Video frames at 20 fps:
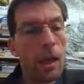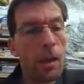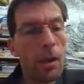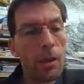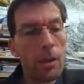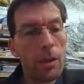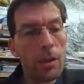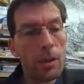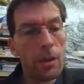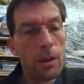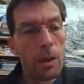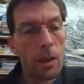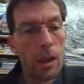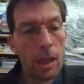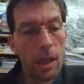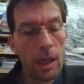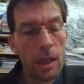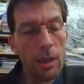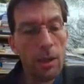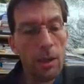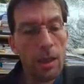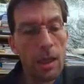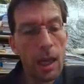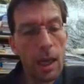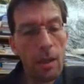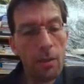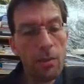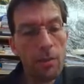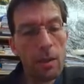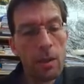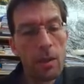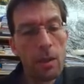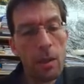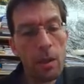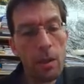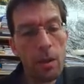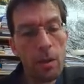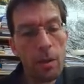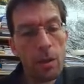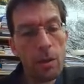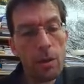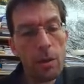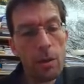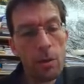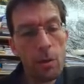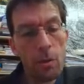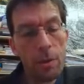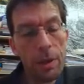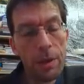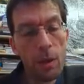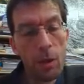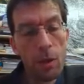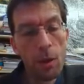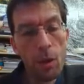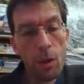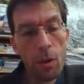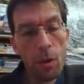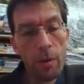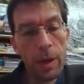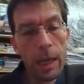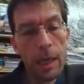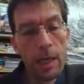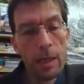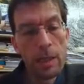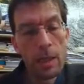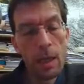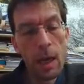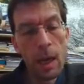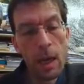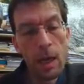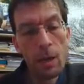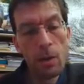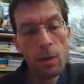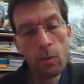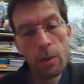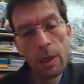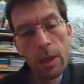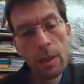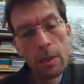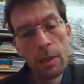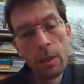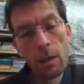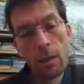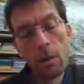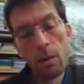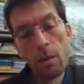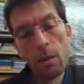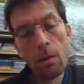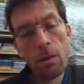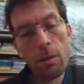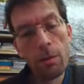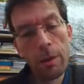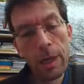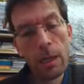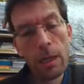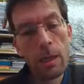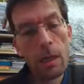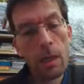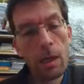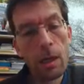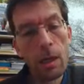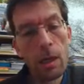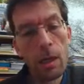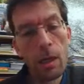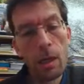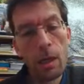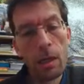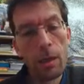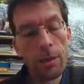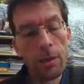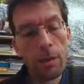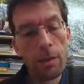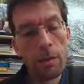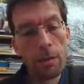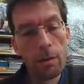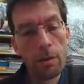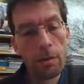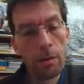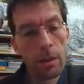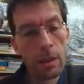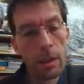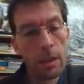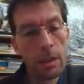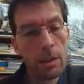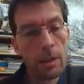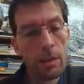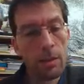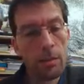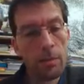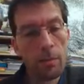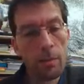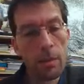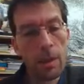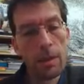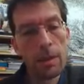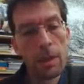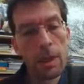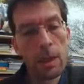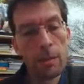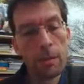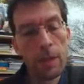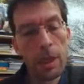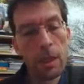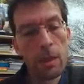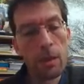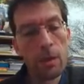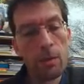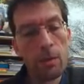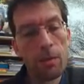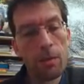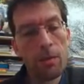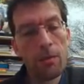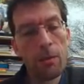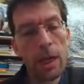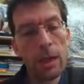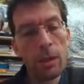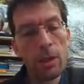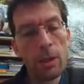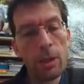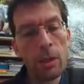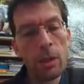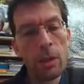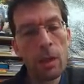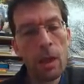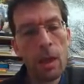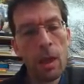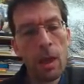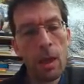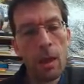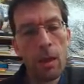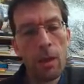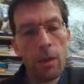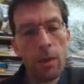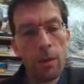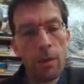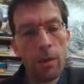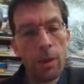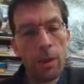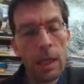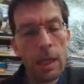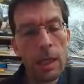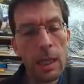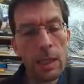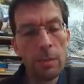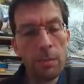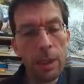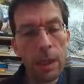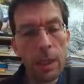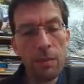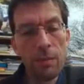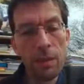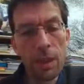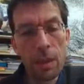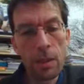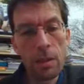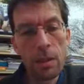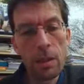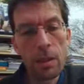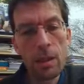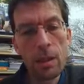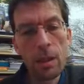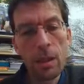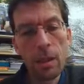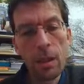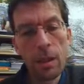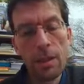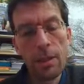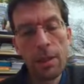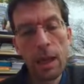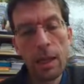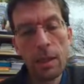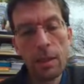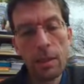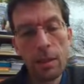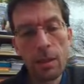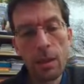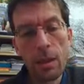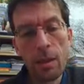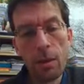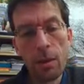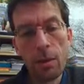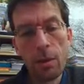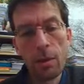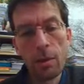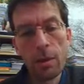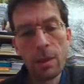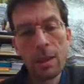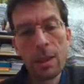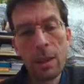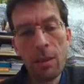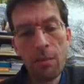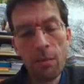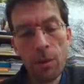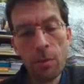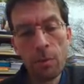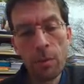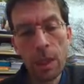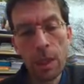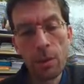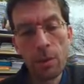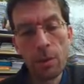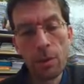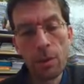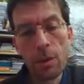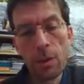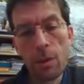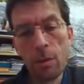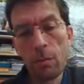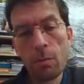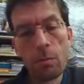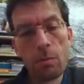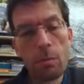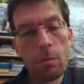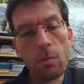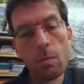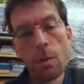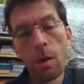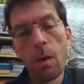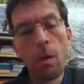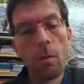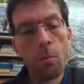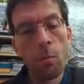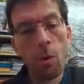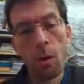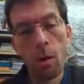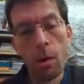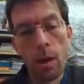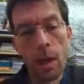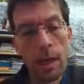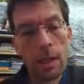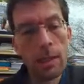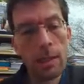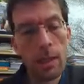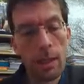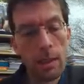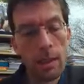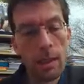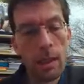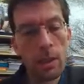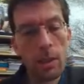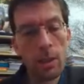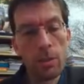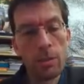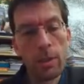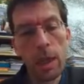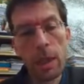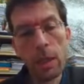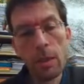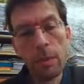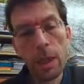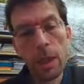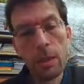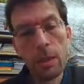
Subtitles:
In the cave, with the corings and with radar and this seismic refraction, it has been evidenced that 7 meters, more or less, 6 to 8